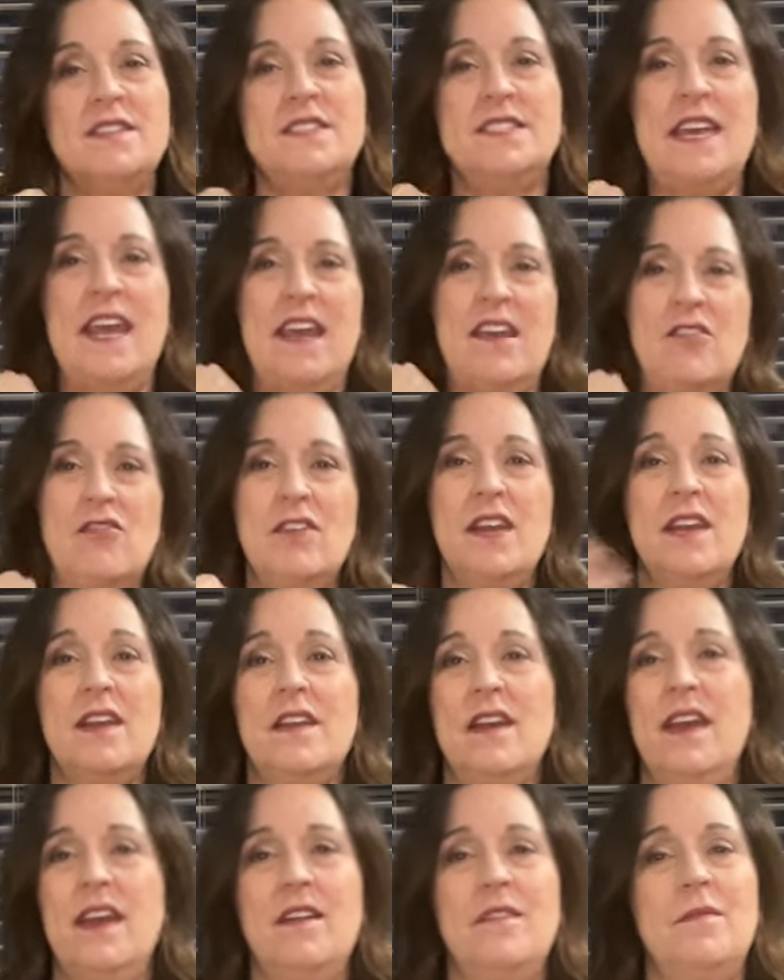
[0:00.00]

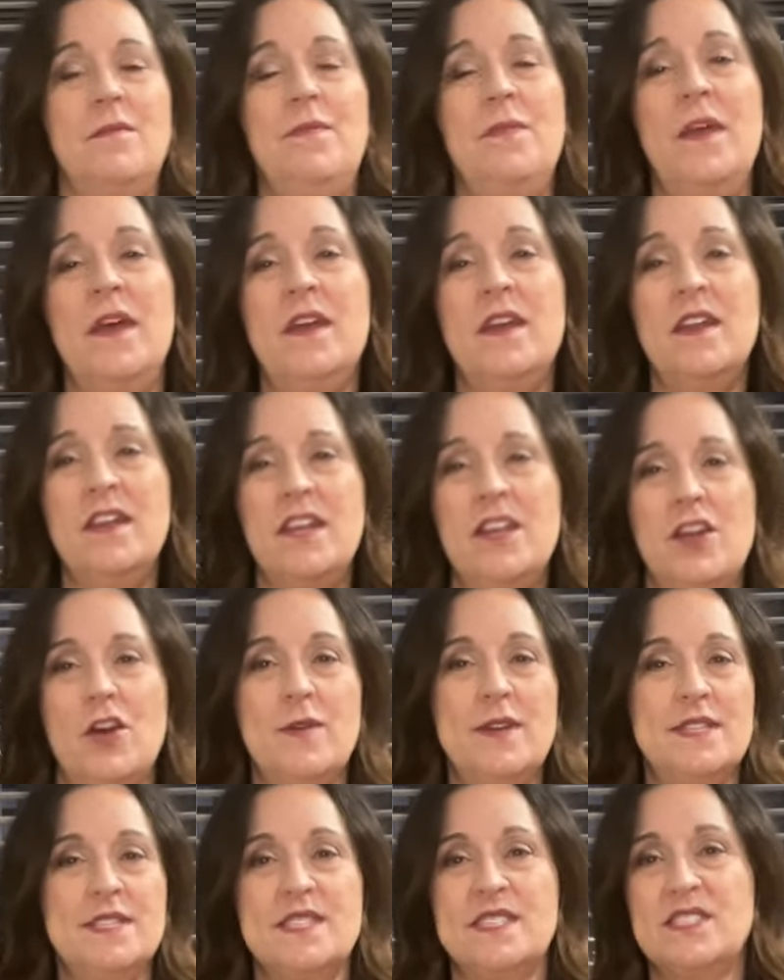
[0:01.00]
dangling, and you know,
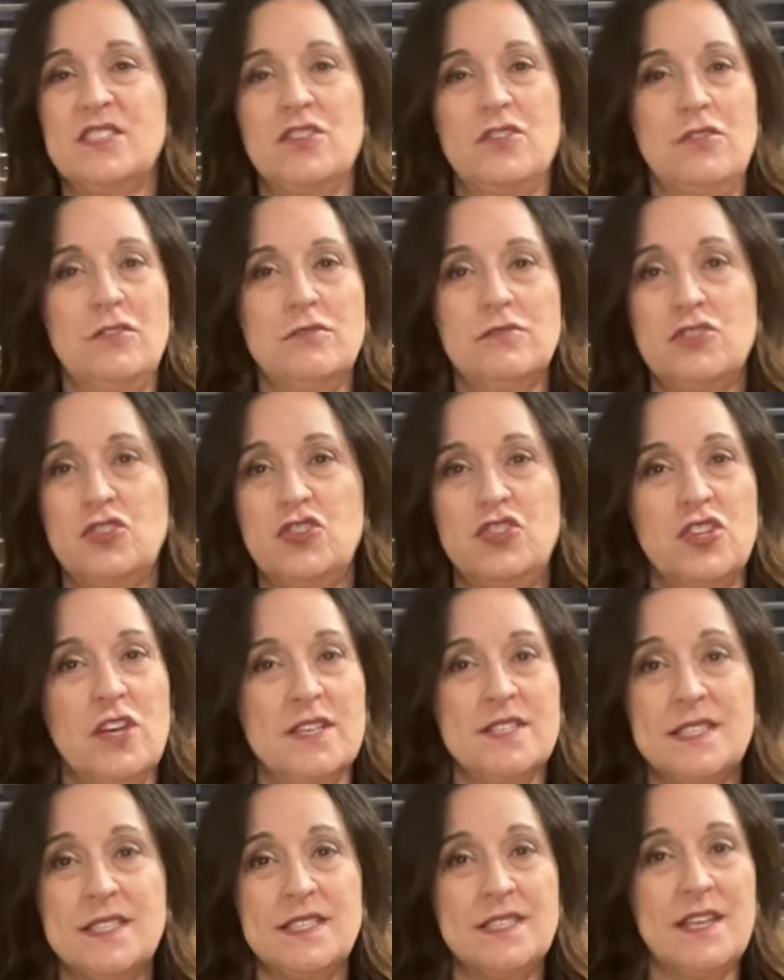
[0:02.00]
it's still
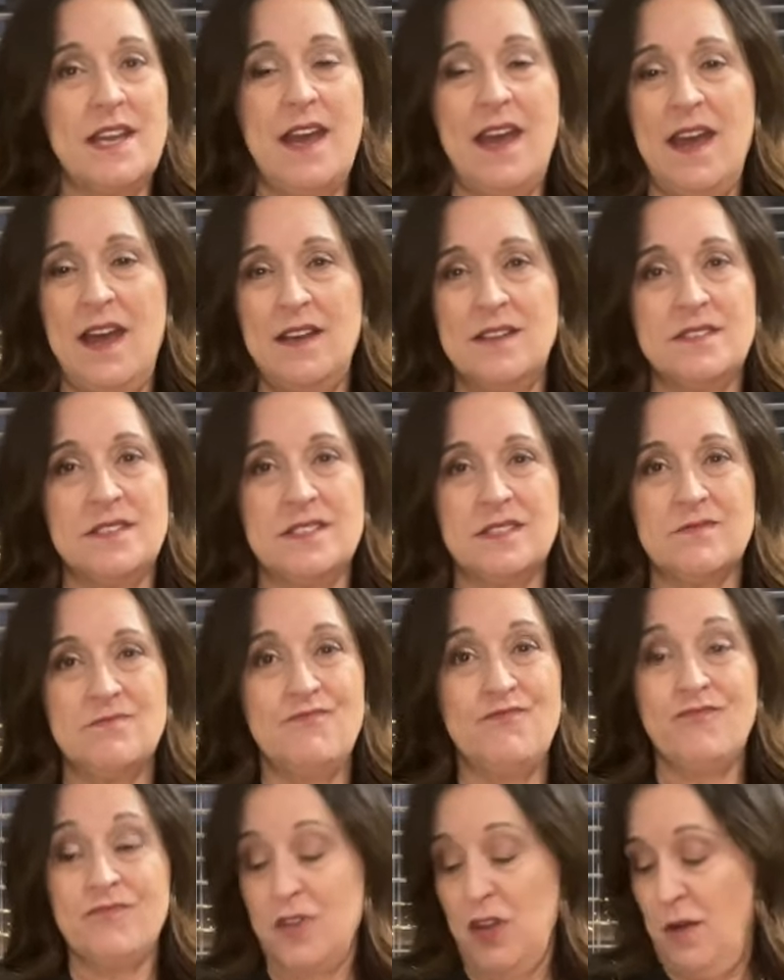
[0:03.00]
just as
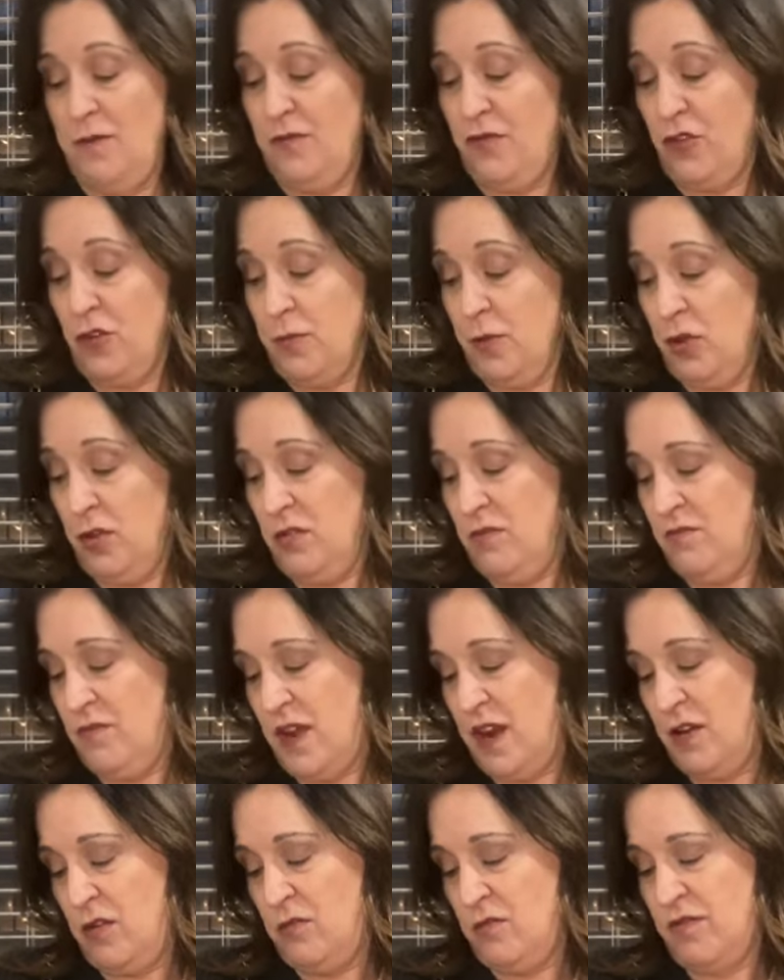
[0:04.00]
comfortable.
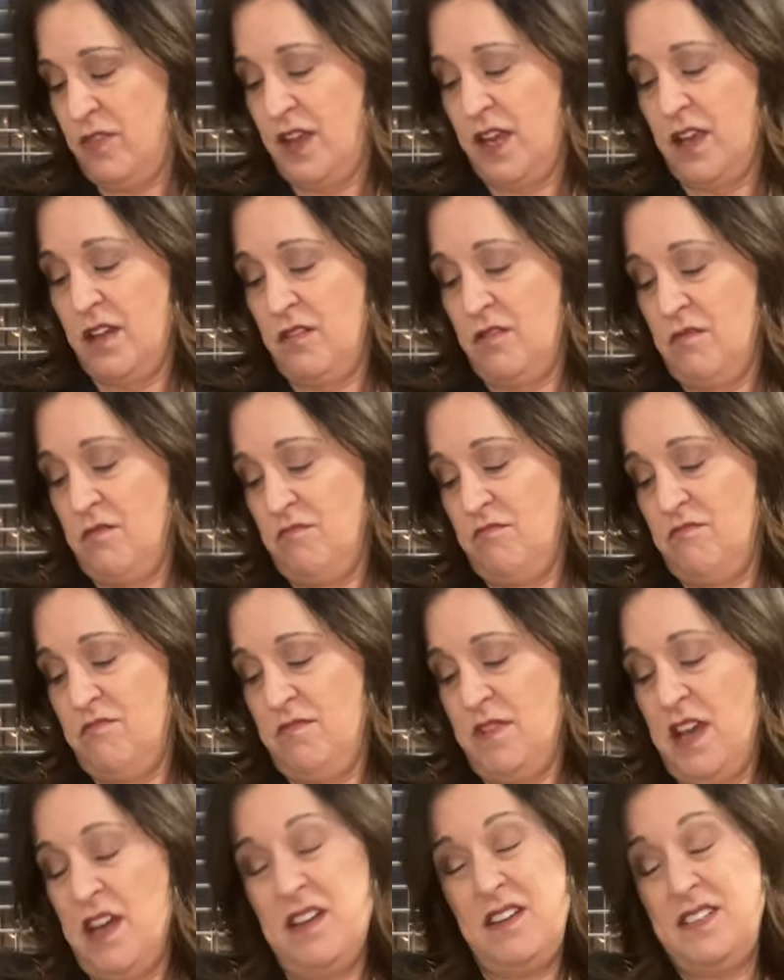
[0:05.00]
I don't think
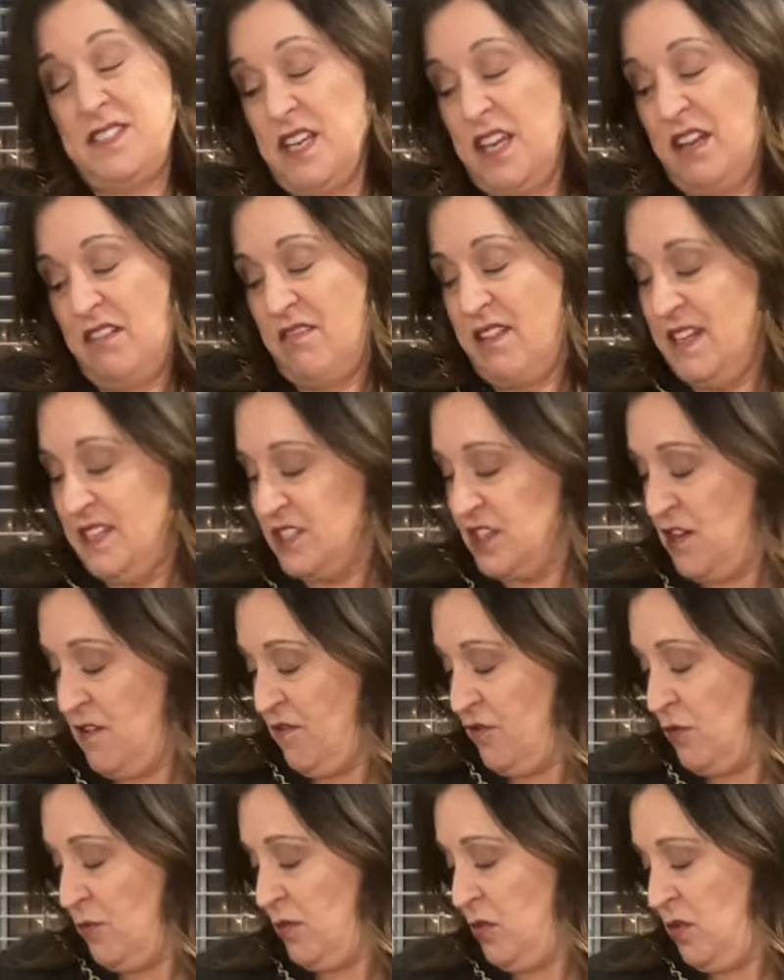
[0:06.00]
it's any less
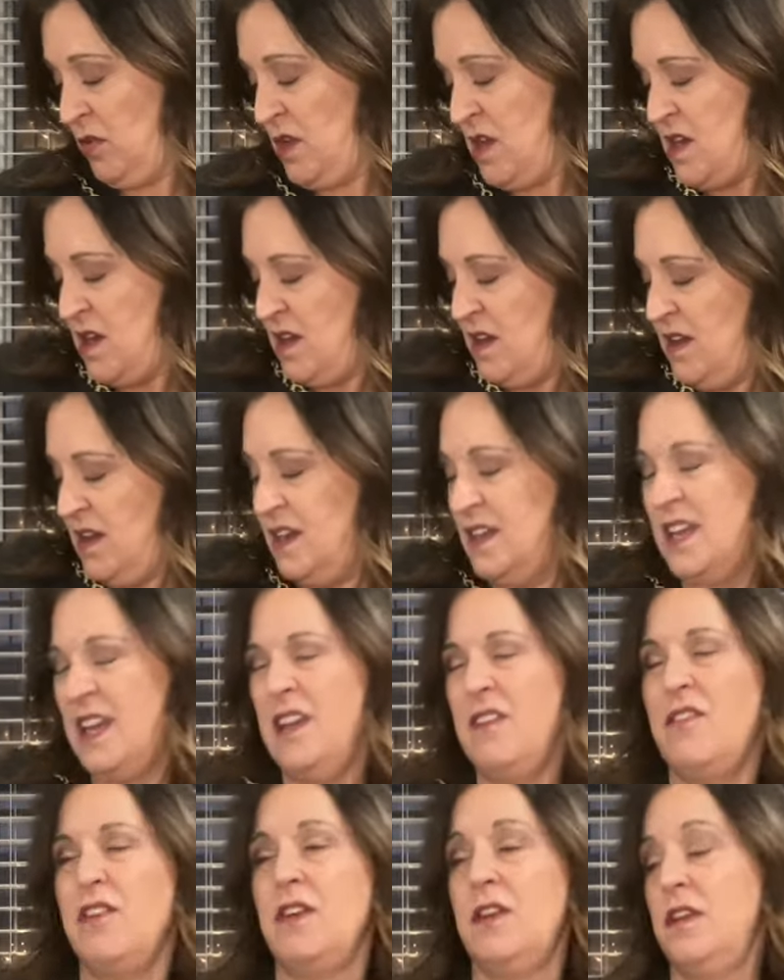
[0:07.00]
comfortable. And
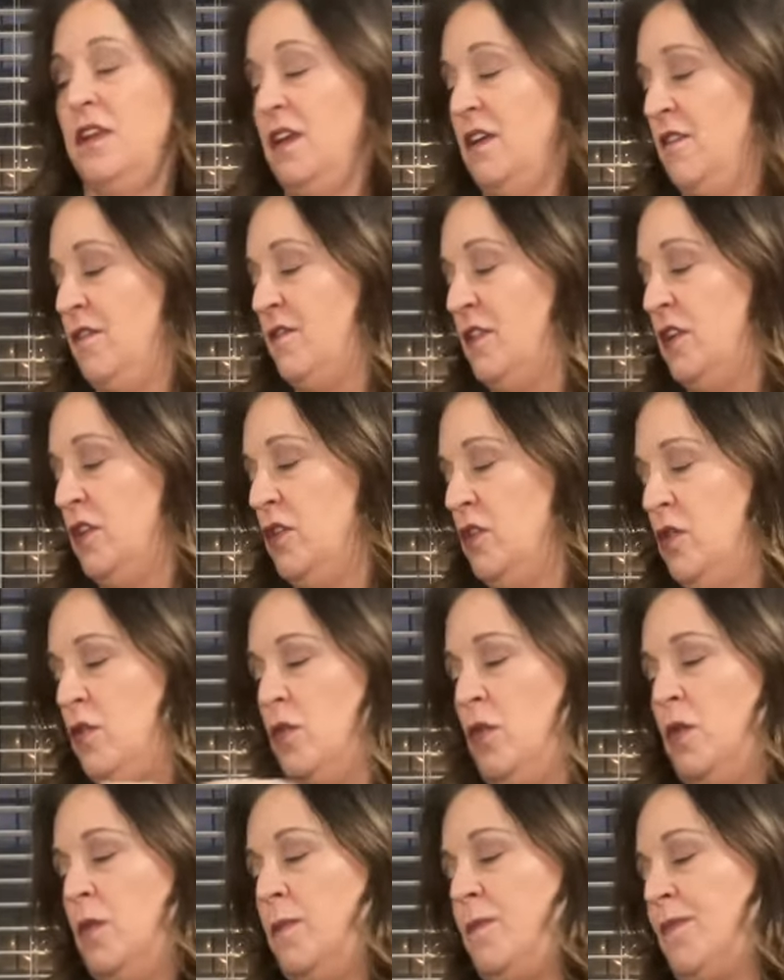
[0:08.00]
even if
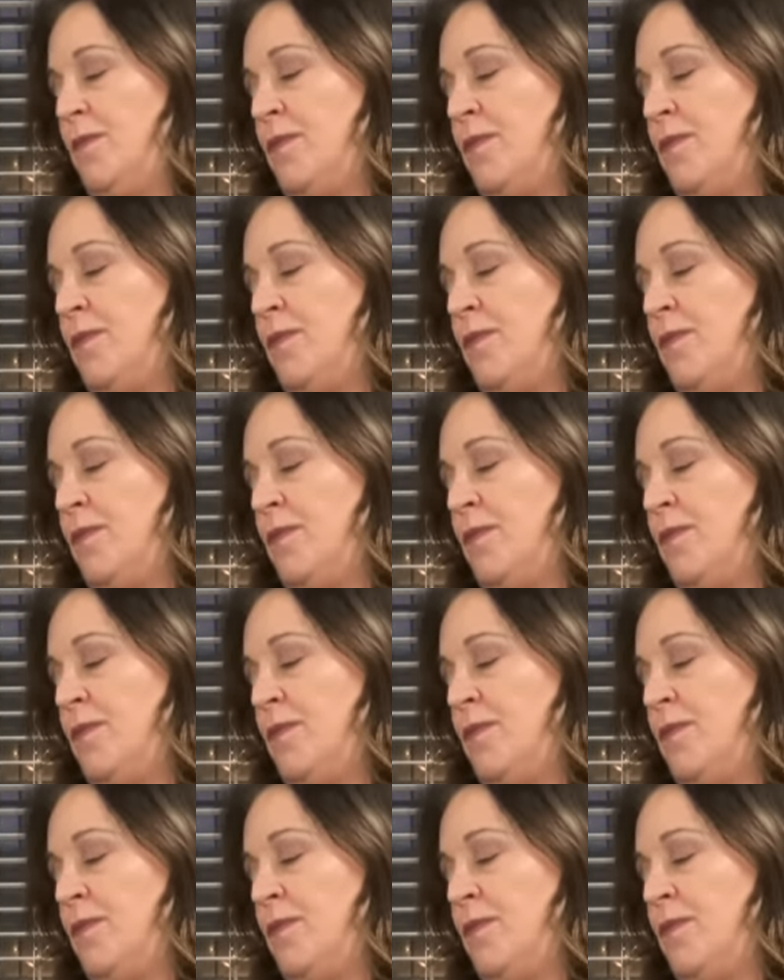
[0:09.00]
you